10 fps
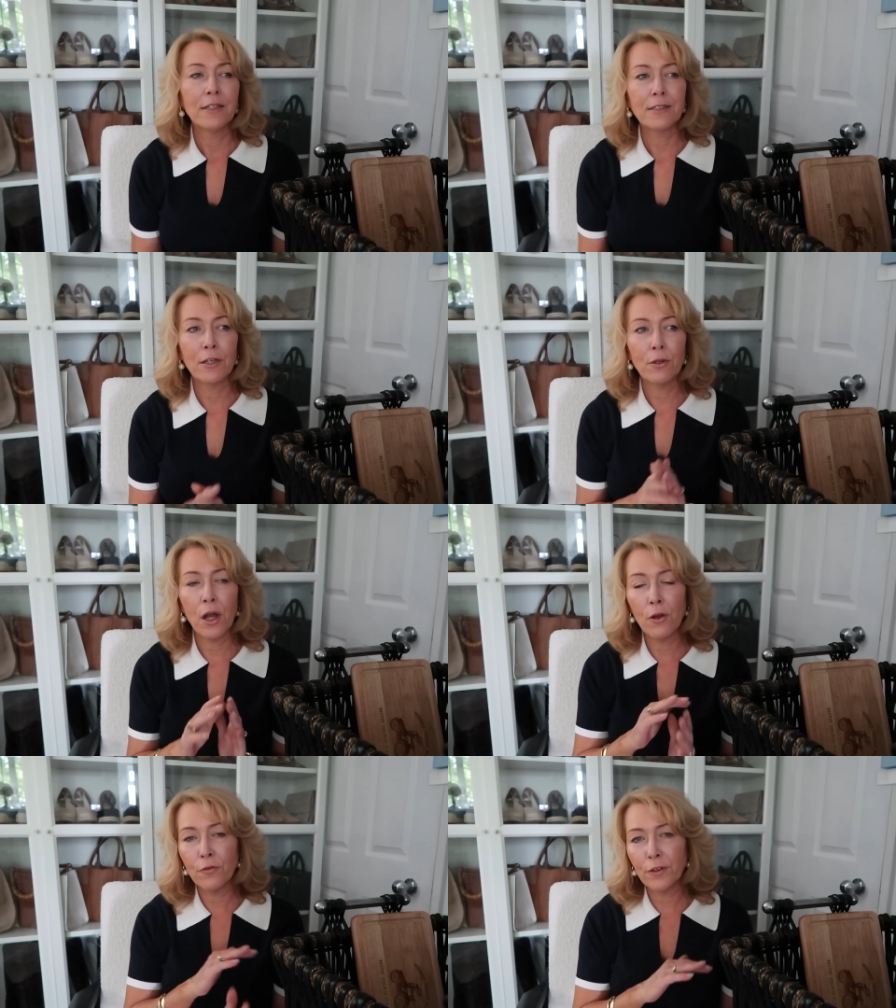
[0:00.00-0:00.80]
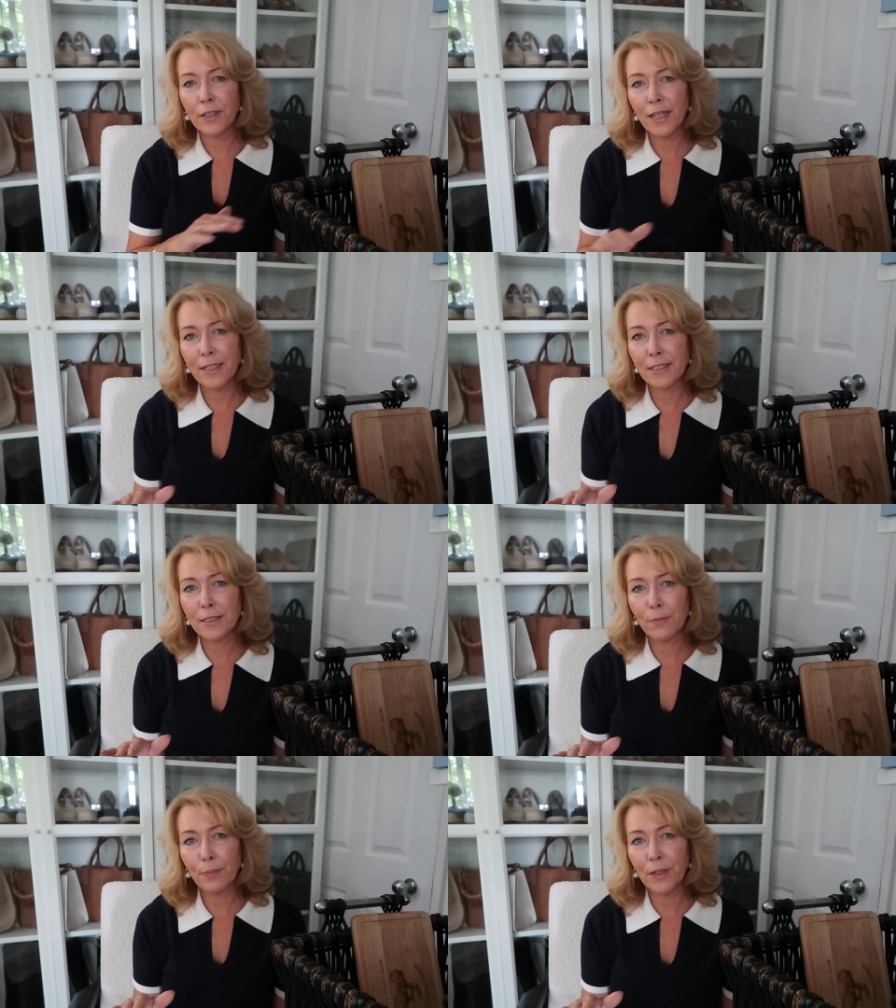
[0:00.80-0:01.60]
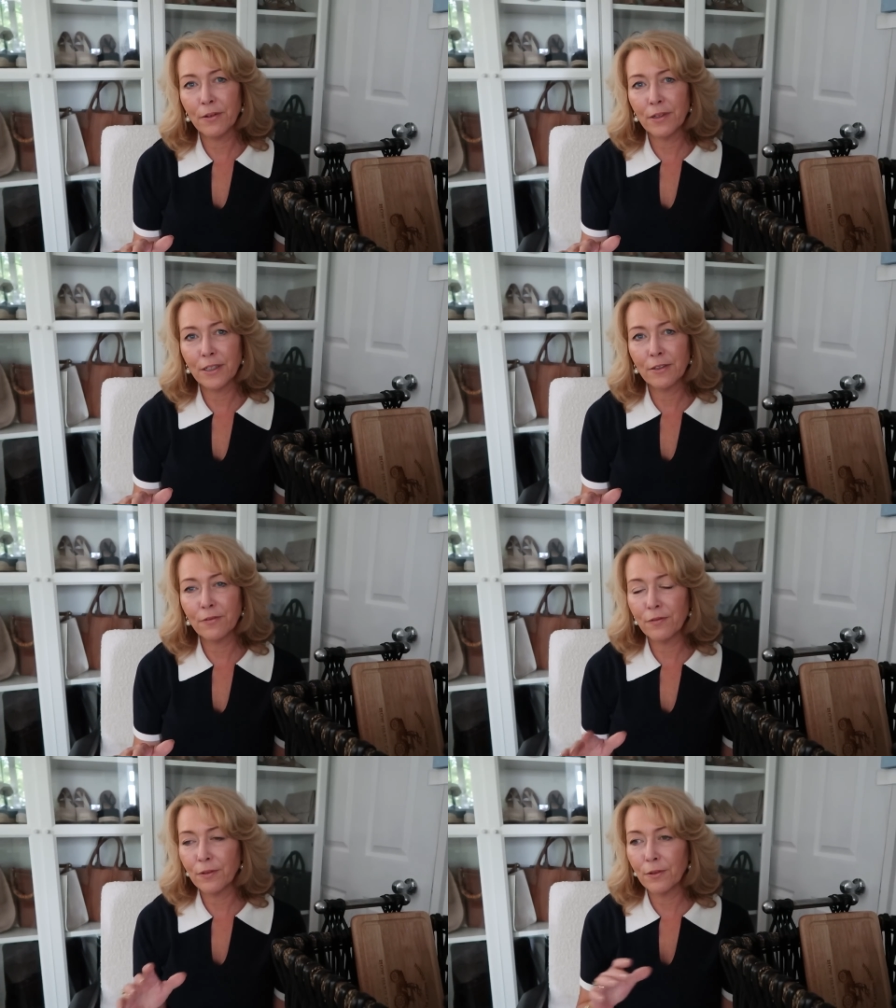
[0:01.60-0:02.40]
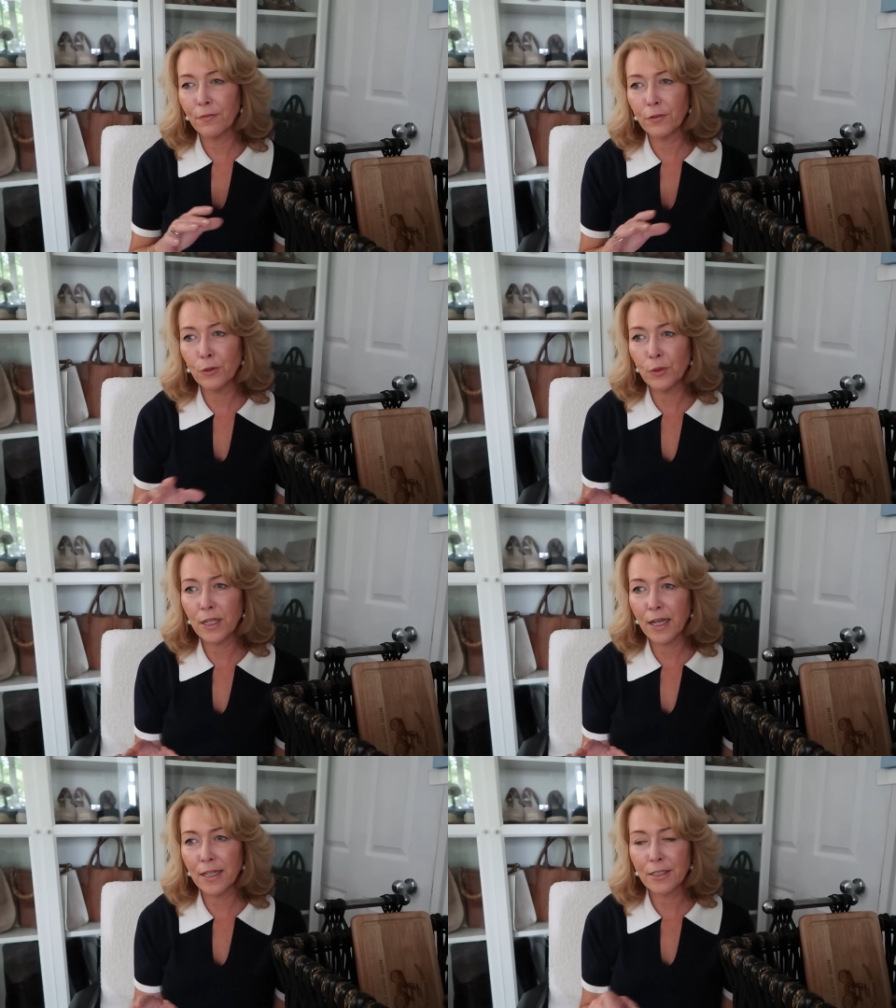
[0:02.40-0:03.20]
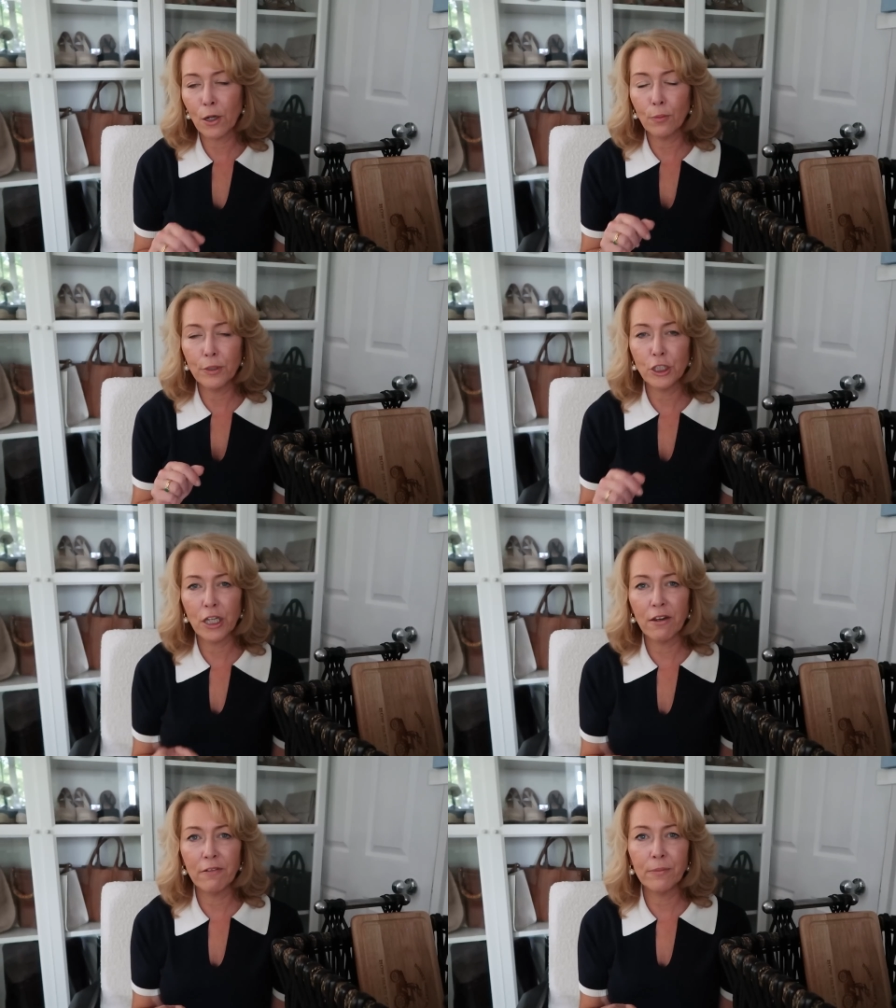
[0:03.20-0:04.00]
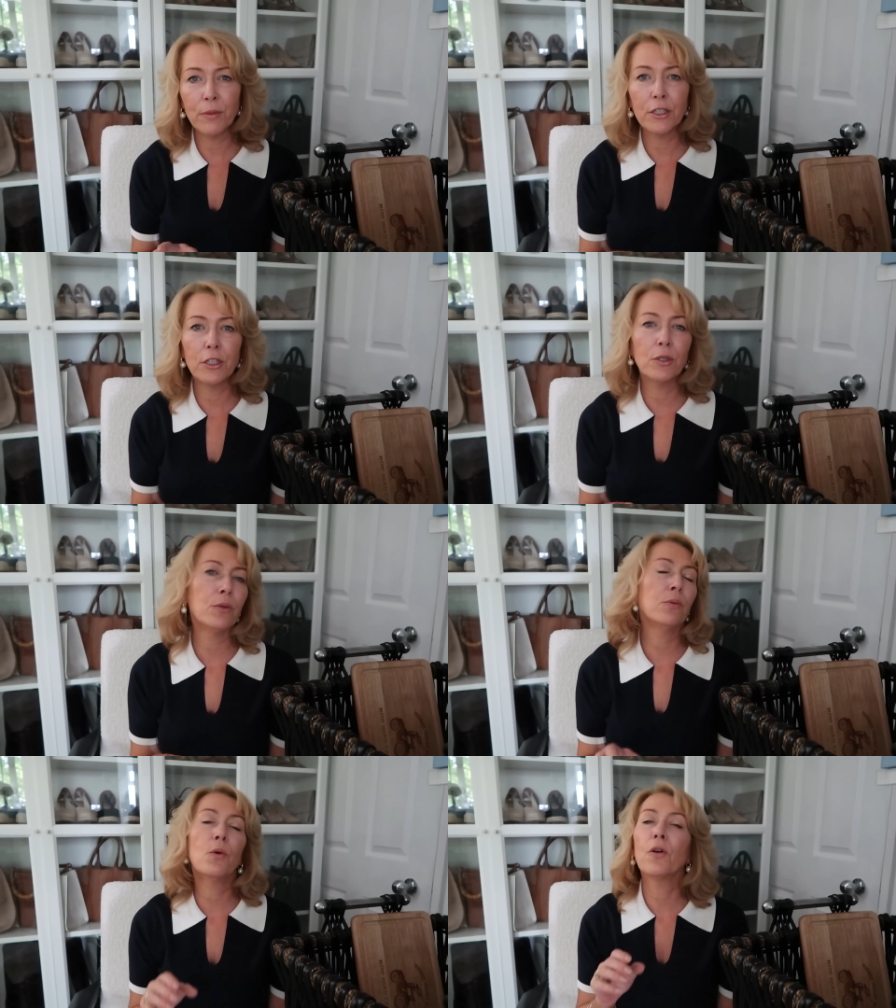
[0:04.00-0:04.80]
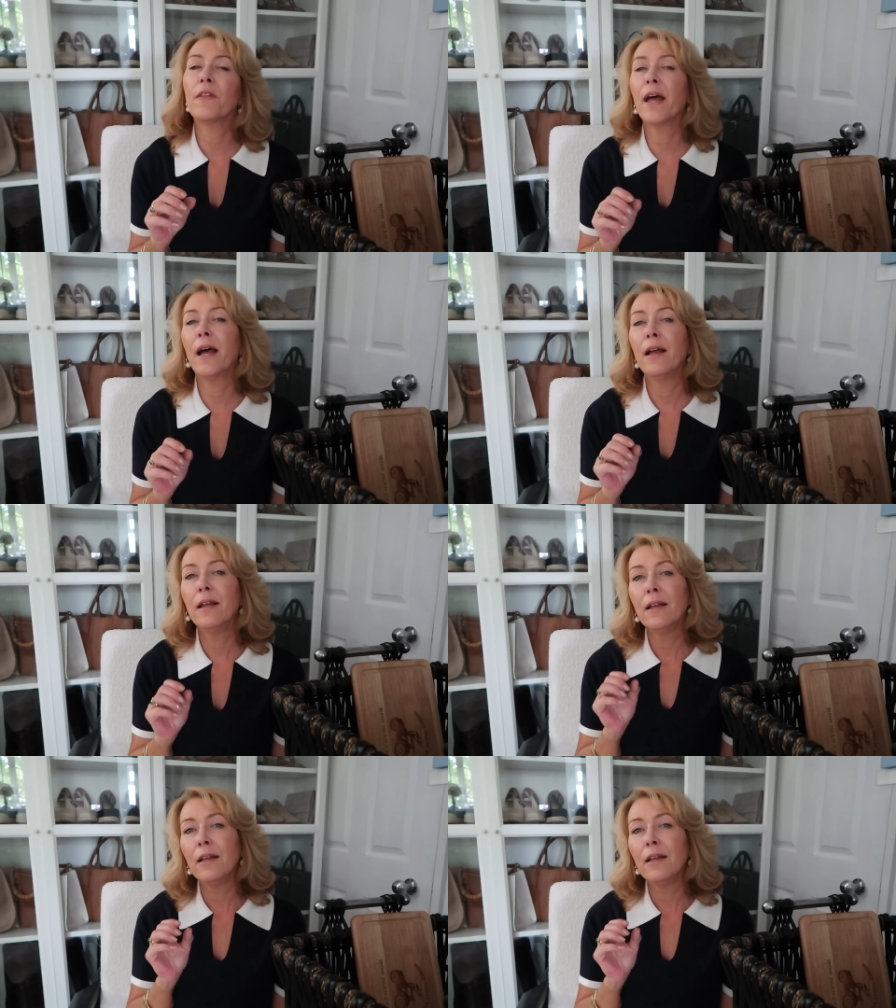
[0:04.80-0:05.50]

So over the next period of a few days, I'll be sharing with you what that